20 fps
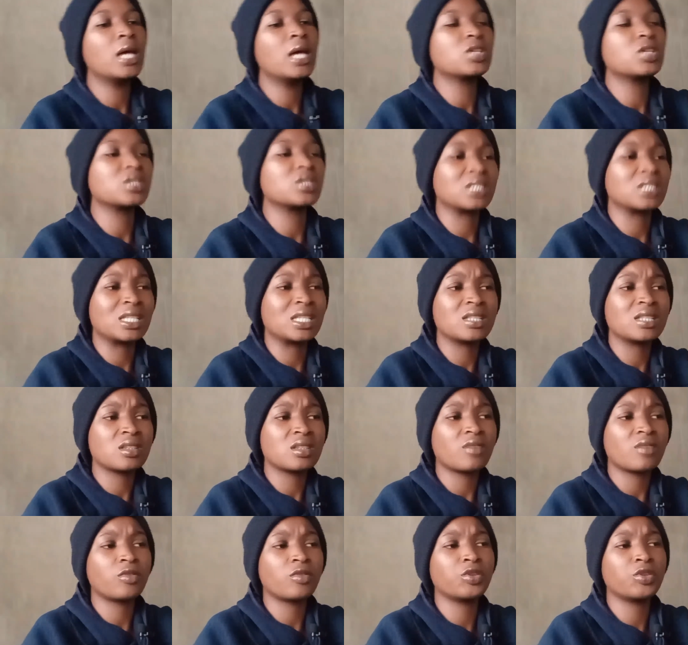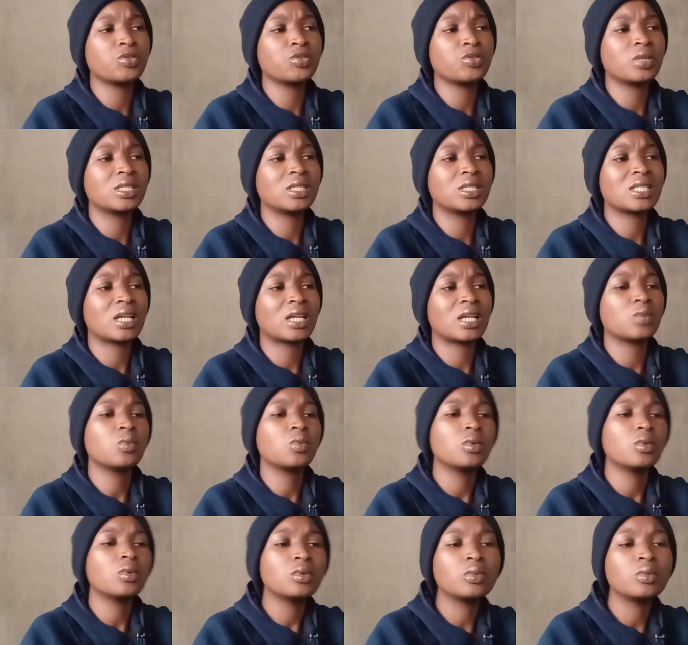it's easier for you to understand
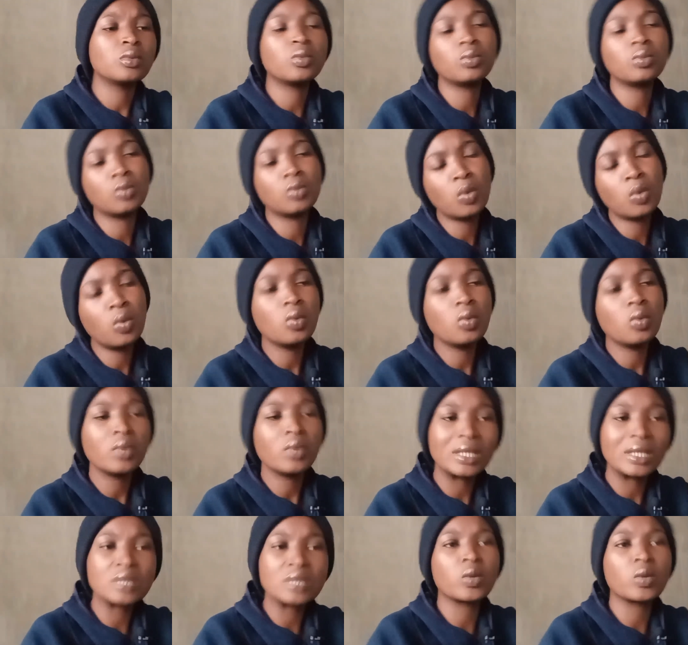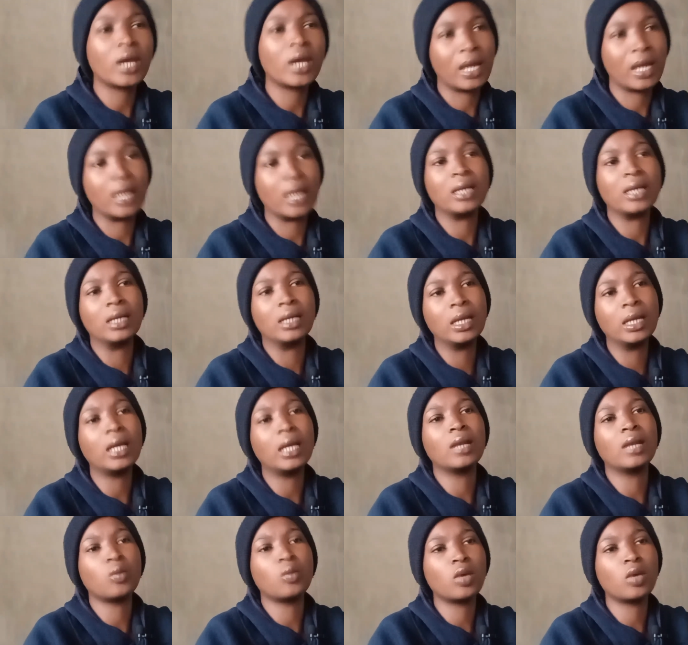who is where
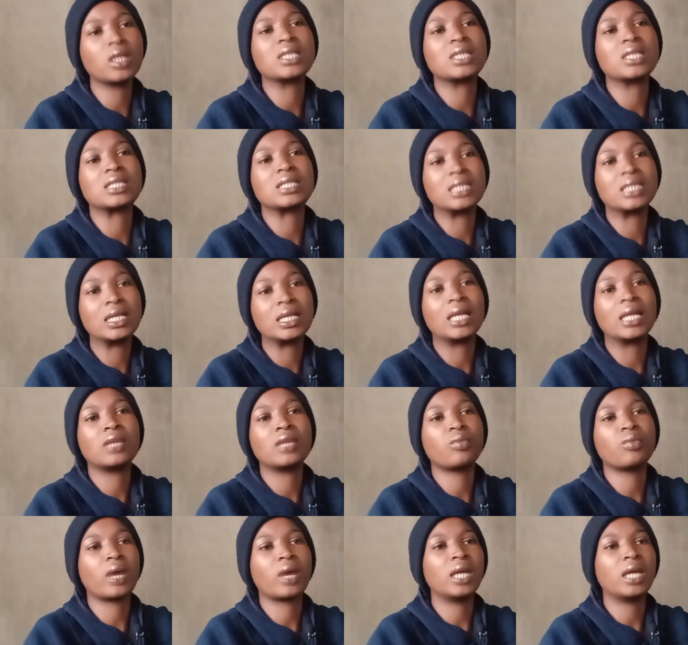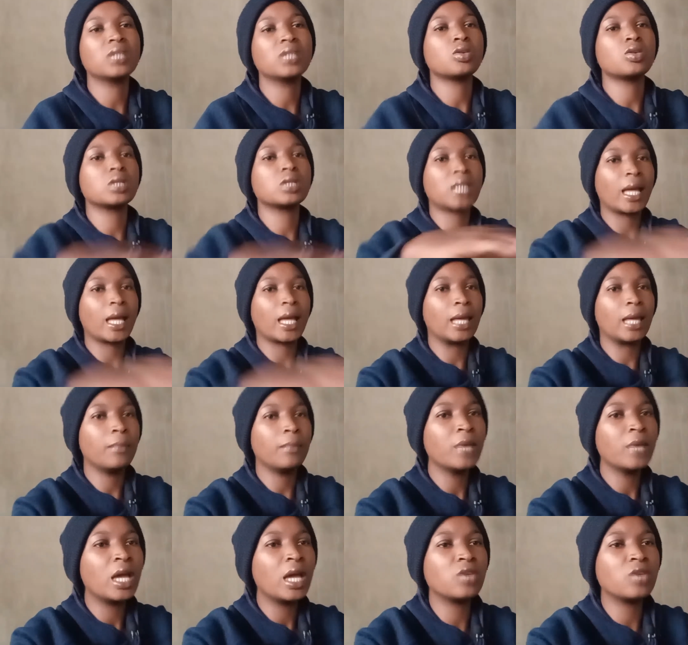and what is needed, right? On time.
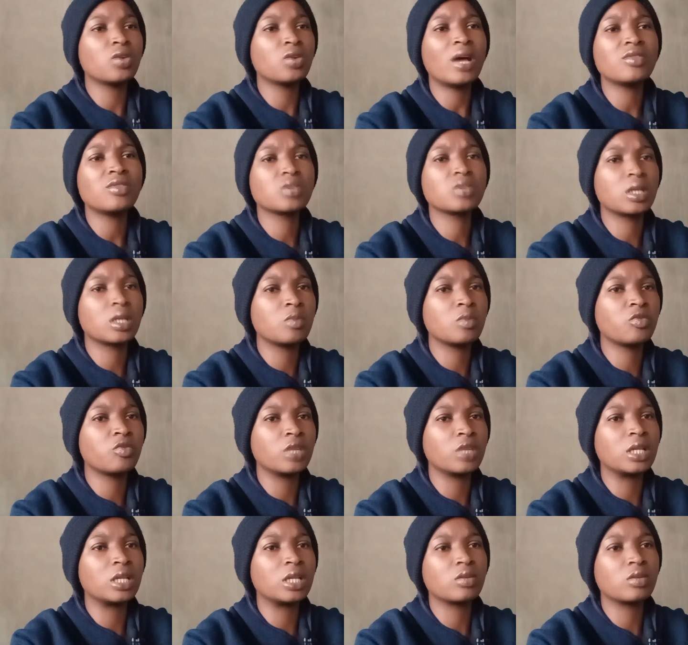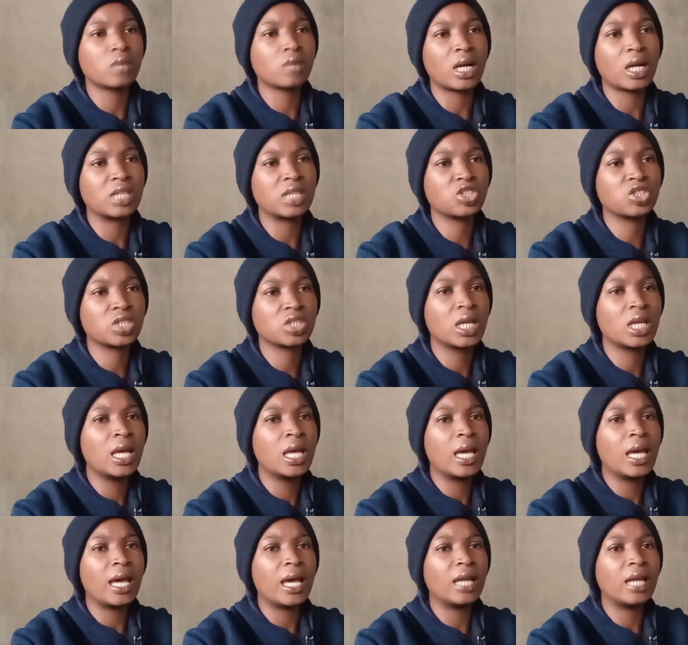You don't have to keep feeling rushed.
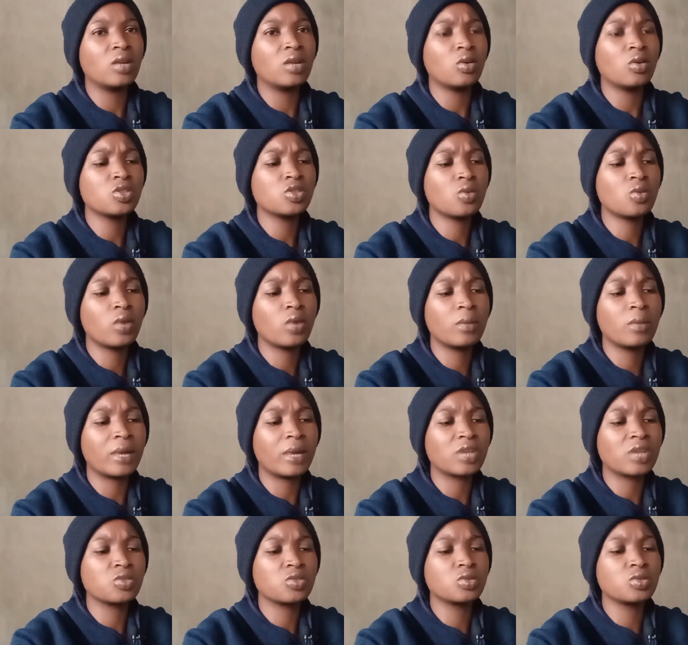And also going back to